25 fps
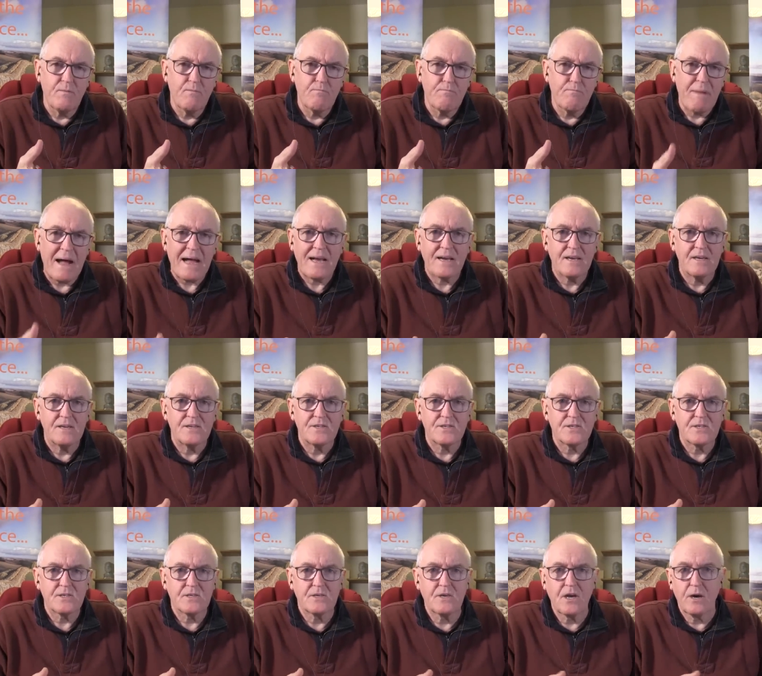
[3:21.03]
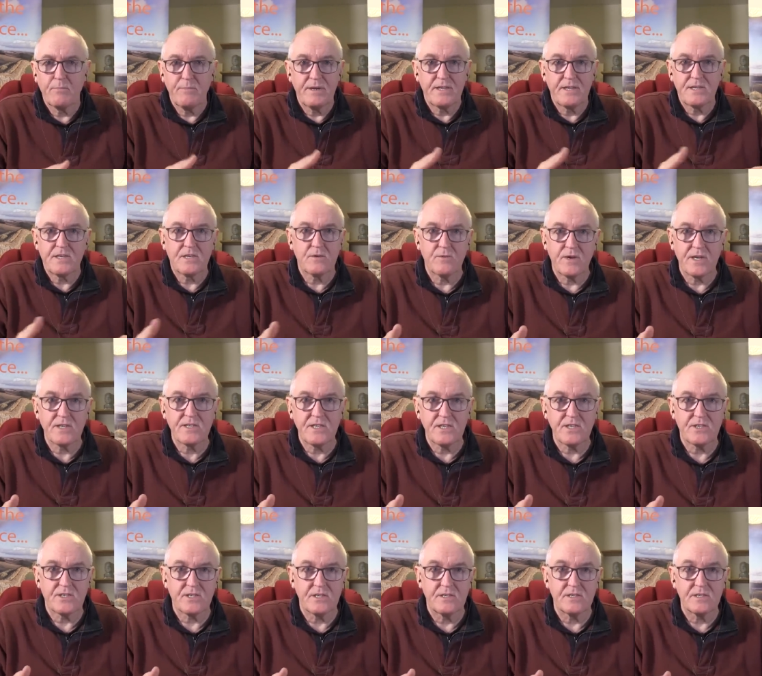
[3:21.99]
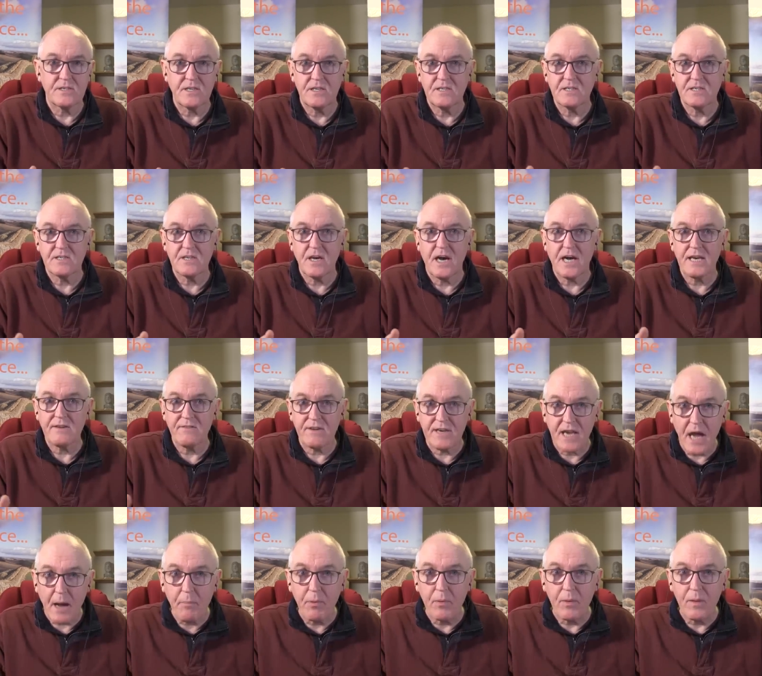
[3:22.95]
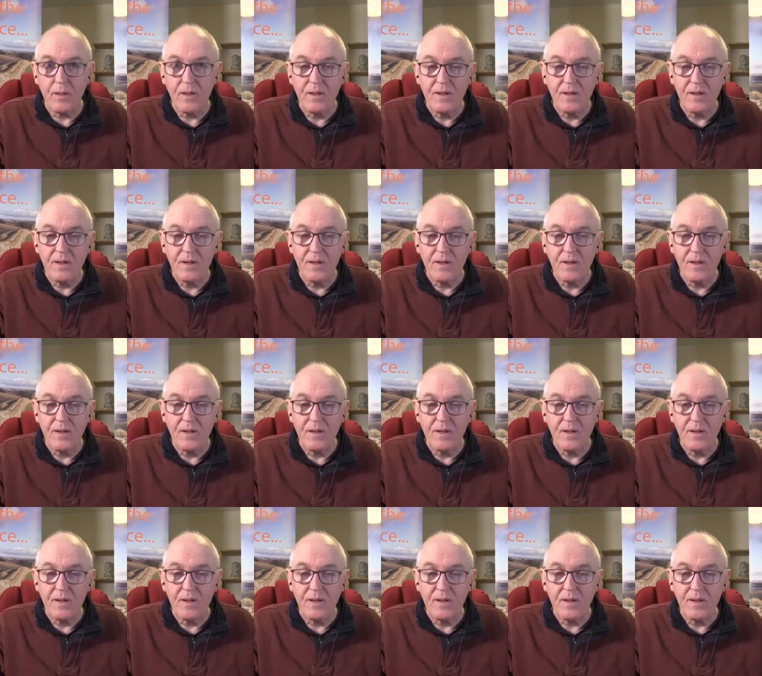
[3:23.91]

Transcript: maggots come into existence inside of an apple.